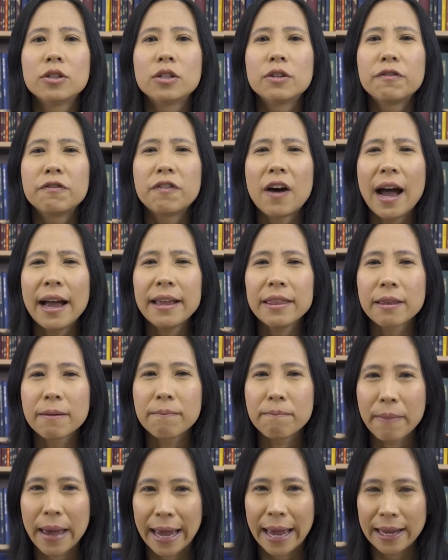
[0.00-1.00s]
To find the
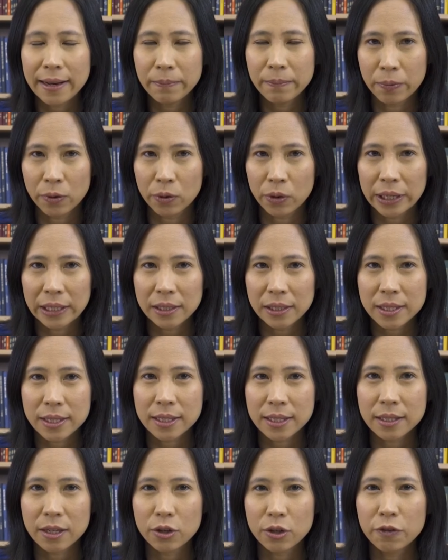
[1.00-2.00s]
main points,